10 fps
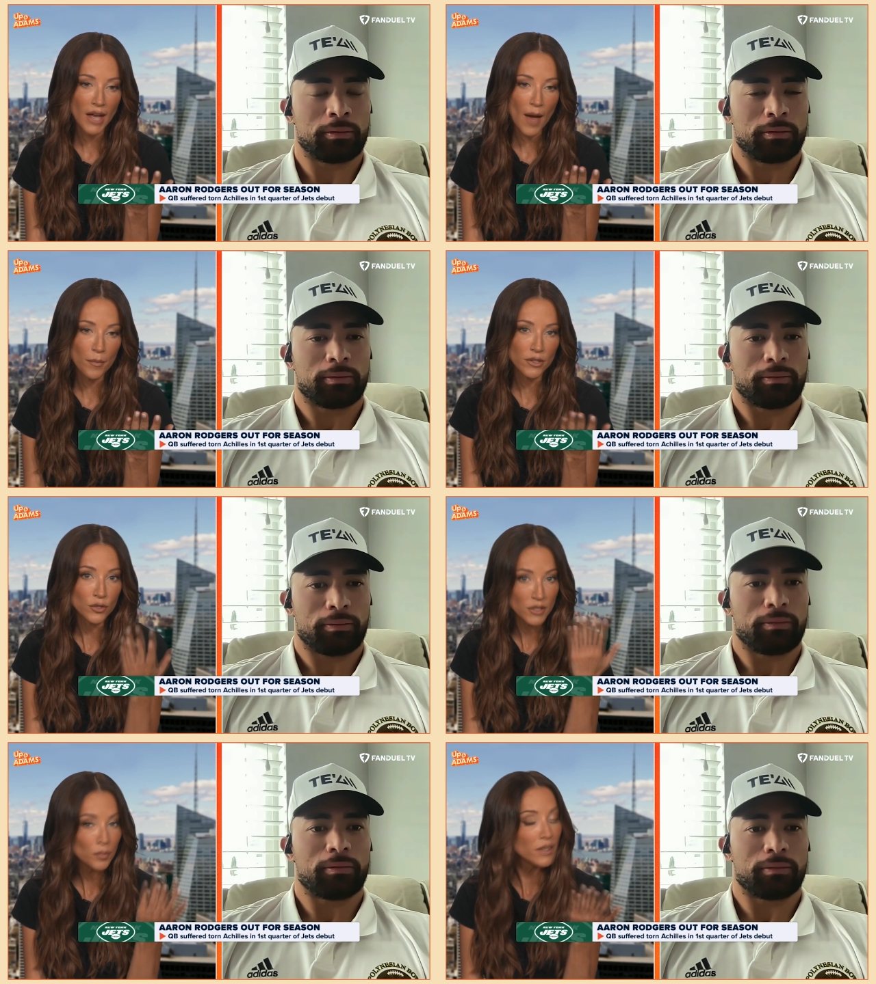Speaker 1: that happened.
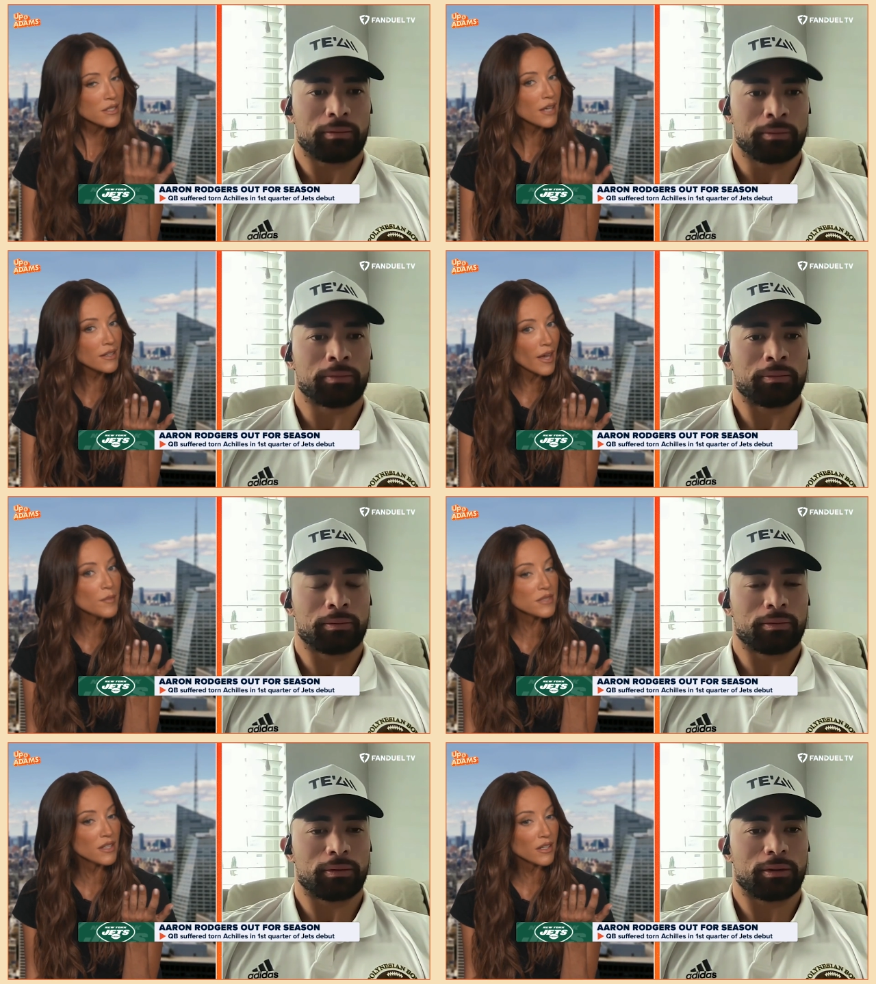You did play 10 mm-hmm.
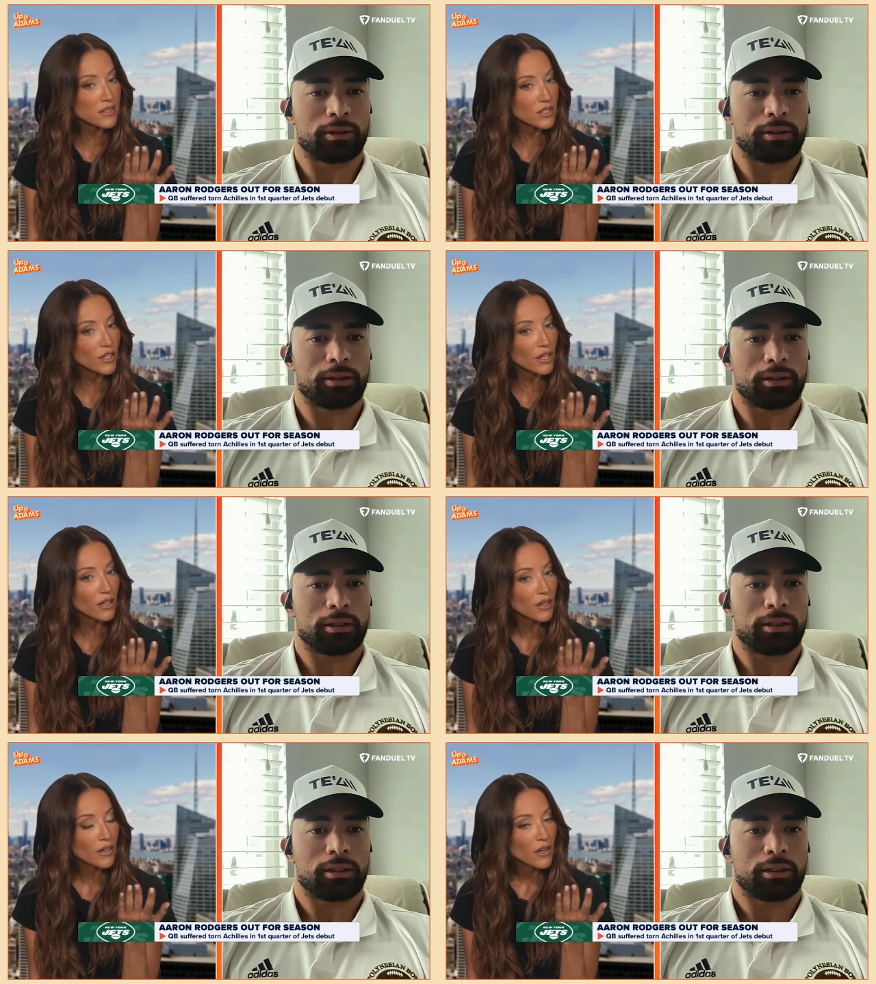games the next
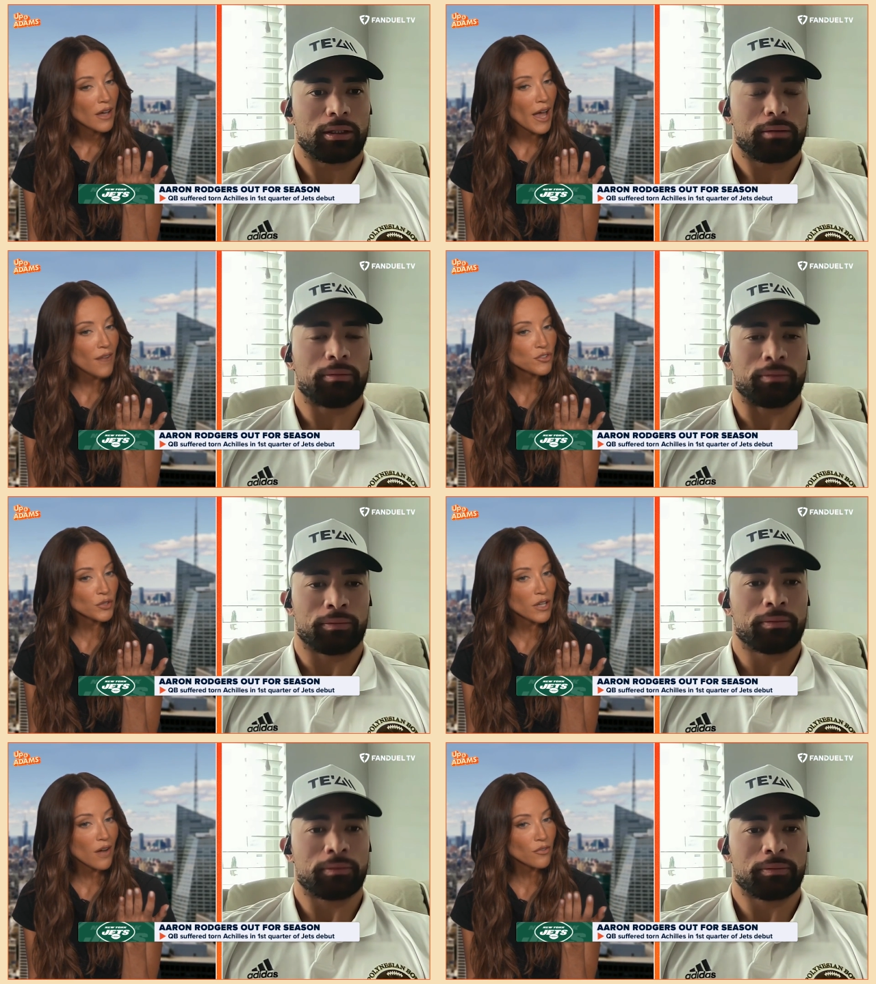year after
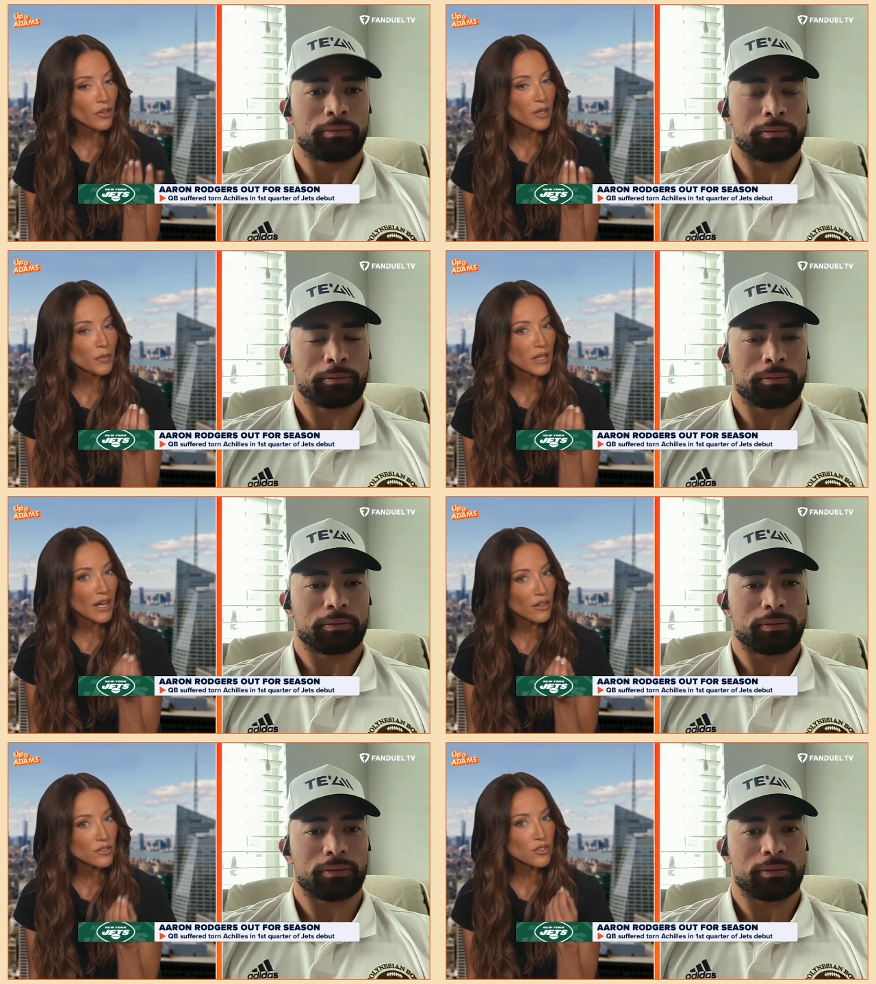mm-hmm. recovering, but
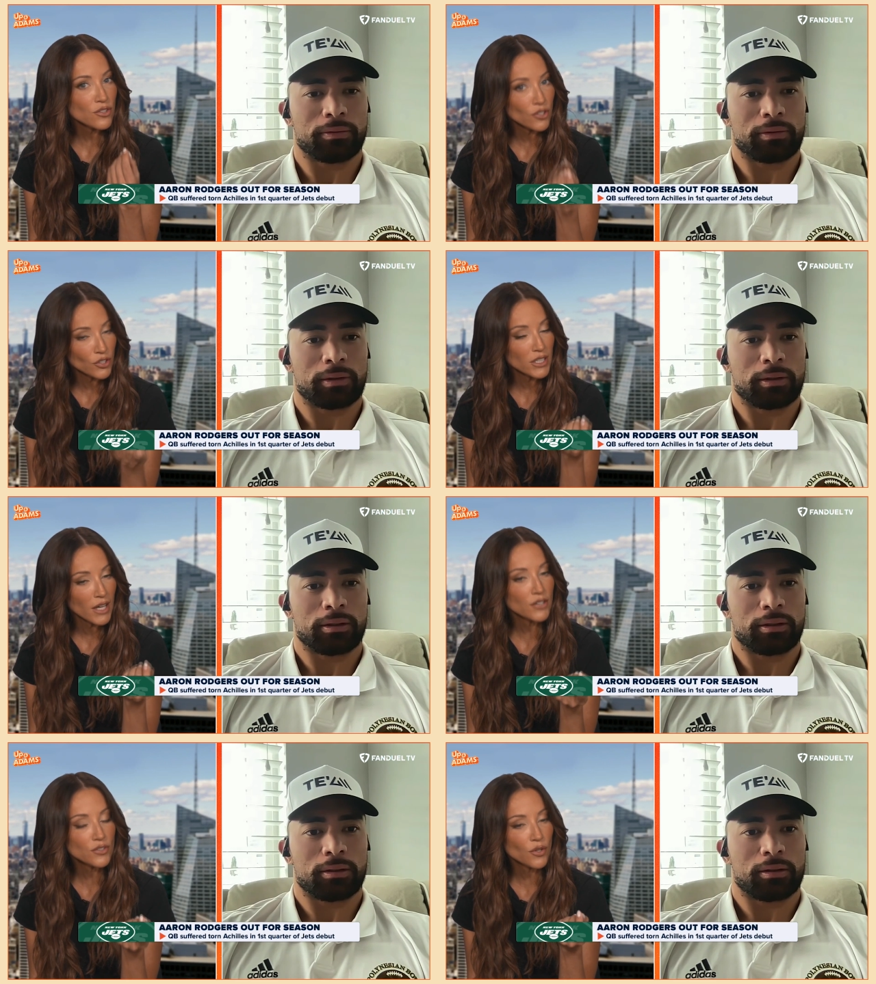Aaron's
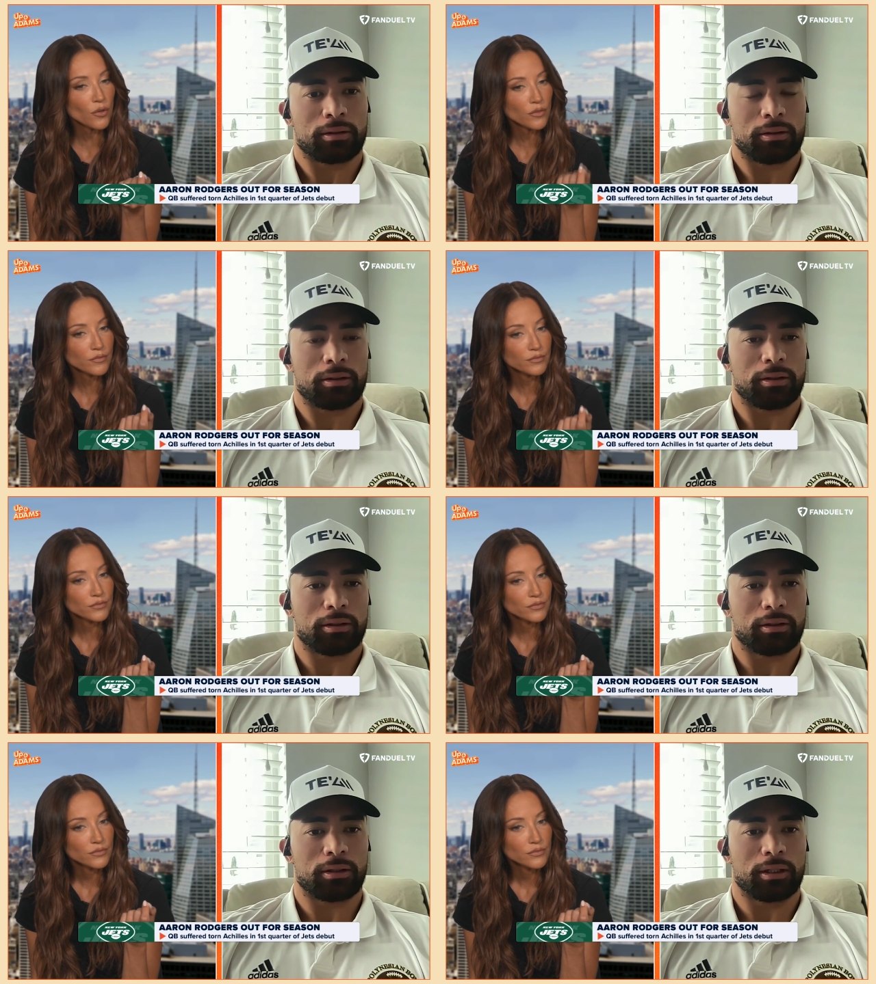39 years old.
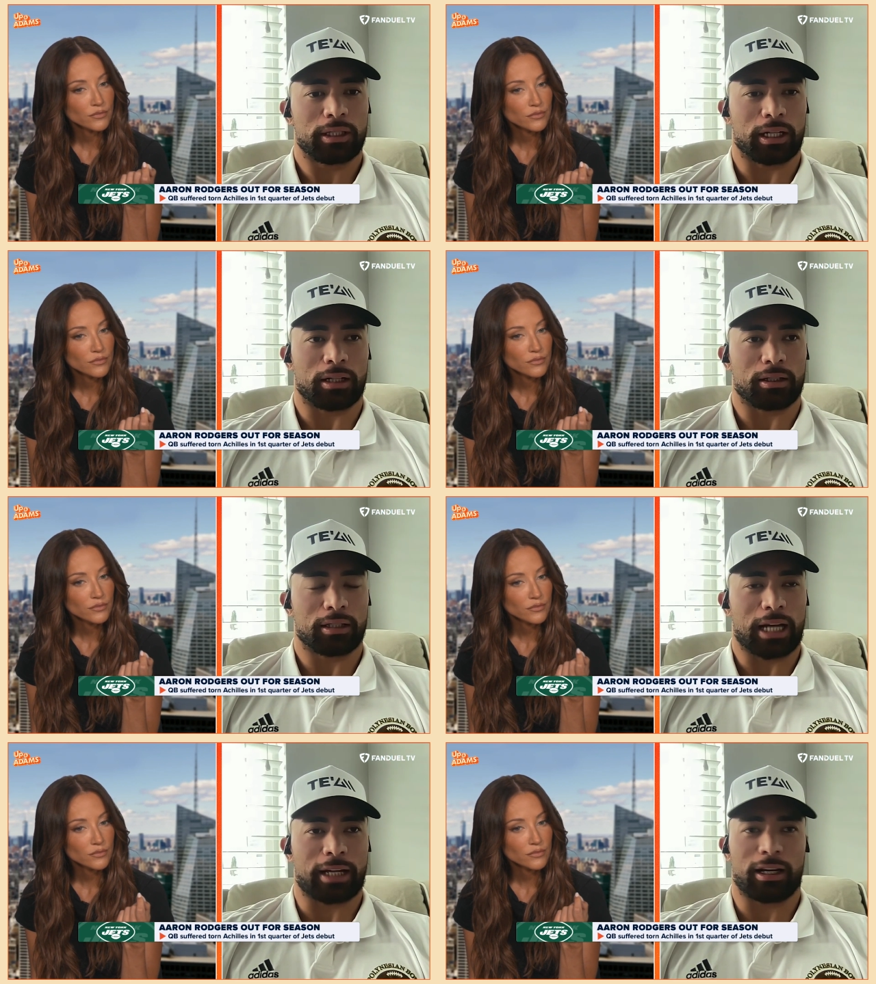
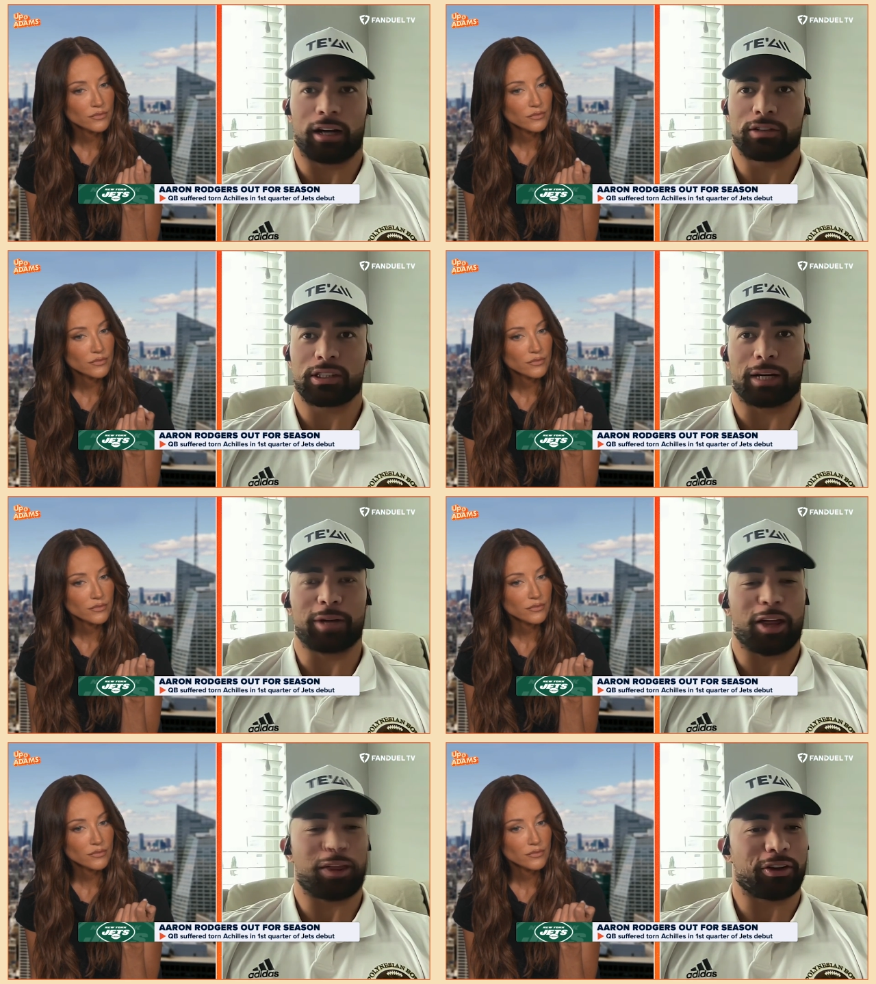
Speaker 2: Yeah. I,
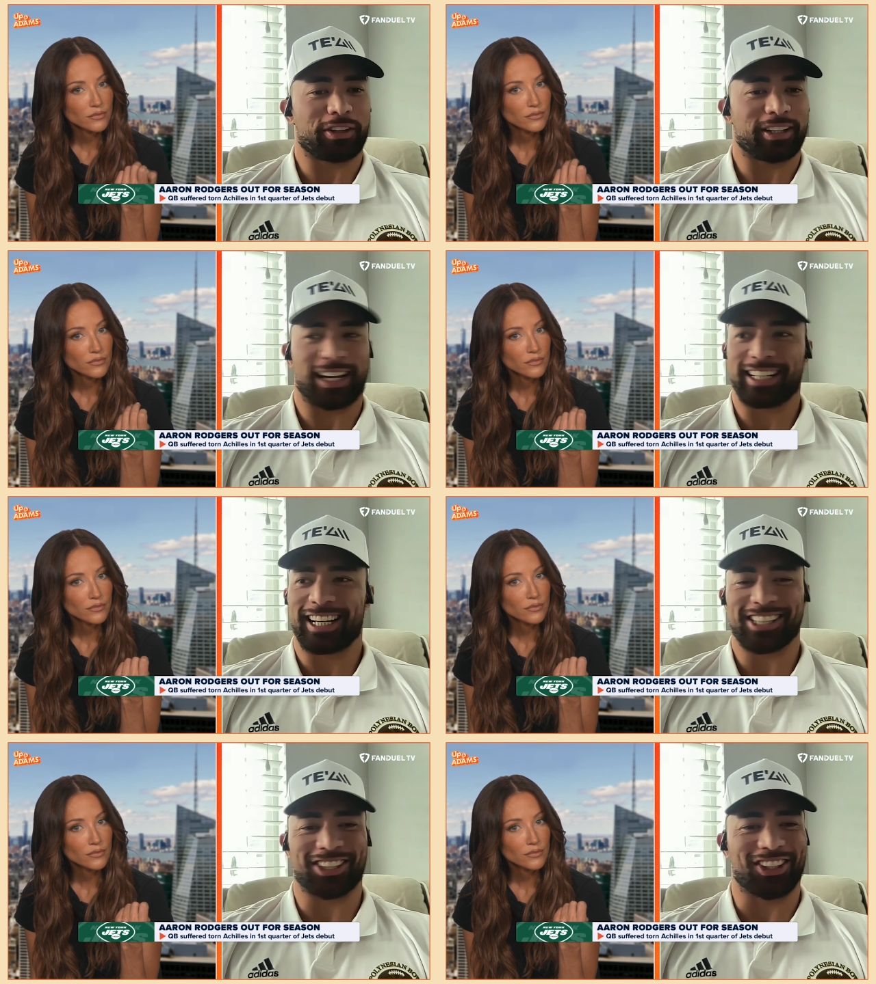obviously, I'm not
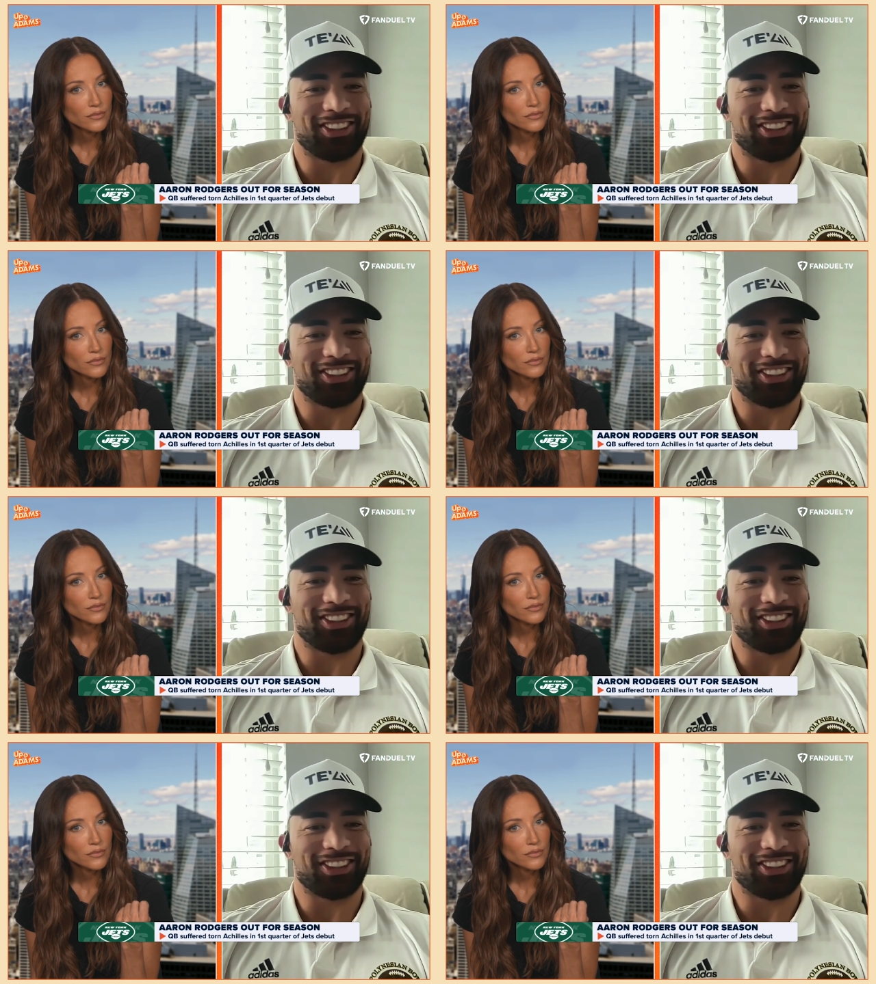39 yet.